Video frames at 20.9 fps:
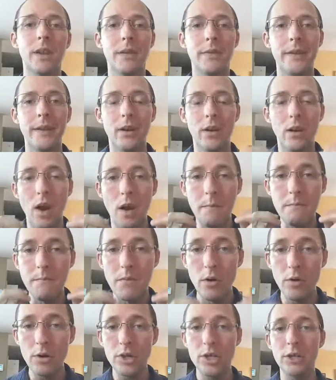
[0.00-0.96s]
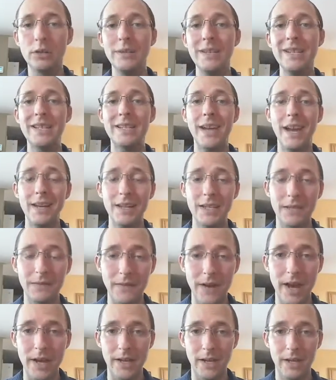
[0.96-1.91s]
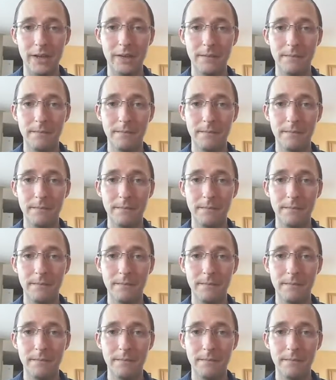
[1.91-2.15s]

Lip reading: that are emotionally satisfying,